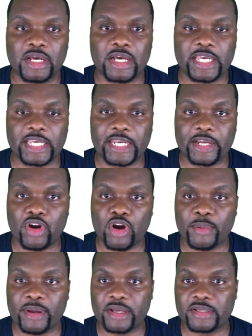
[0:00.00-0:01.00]
in a
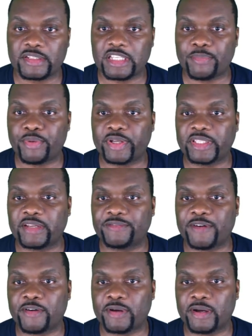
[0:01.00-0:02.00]
comma separated
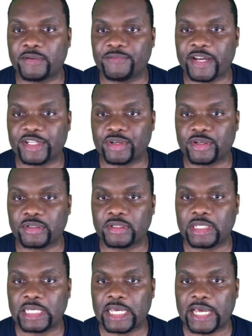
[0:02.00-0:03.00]
fashion
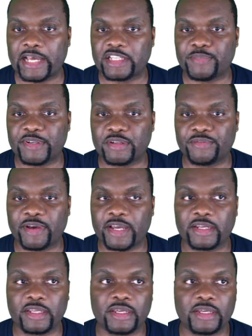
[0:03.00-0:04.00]
as specified
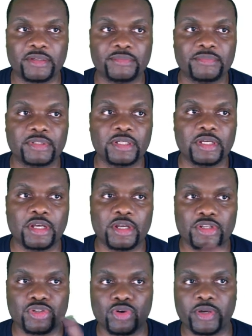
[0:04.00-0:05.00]
here.
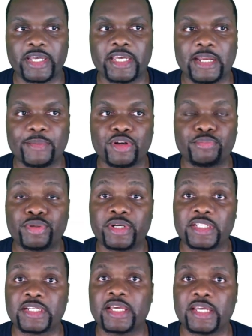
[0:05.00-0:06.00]
So again, I'm going to put this
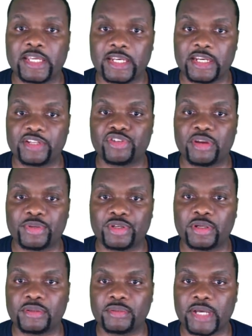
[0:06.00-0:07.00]
link in the
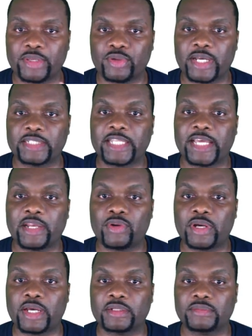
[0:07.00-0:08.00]
description, and you can take a look
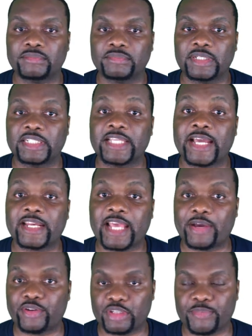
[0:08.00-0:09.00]
at exactly how
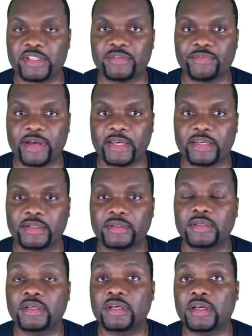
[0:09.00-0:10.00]
to specify it.
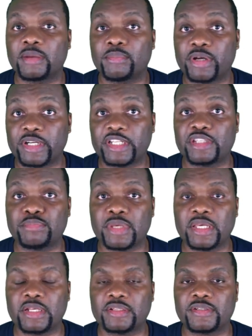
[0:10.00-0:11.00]
But this
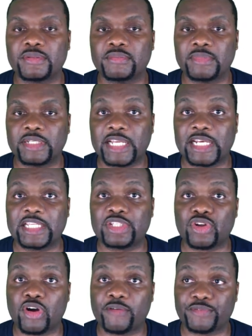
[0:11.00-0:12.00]
means the list
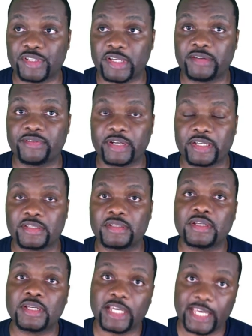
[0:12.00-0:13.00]
of servers
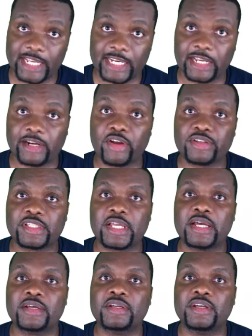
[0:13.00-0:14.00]
in the
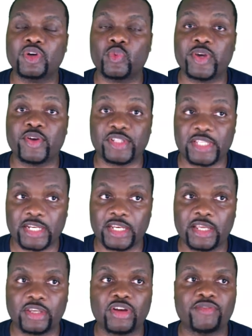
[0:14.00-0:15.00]
cluster where you're
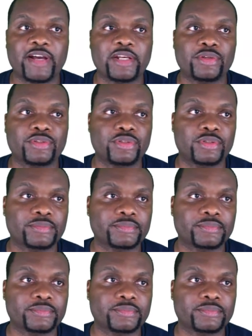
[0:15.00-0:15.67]
sending your value to.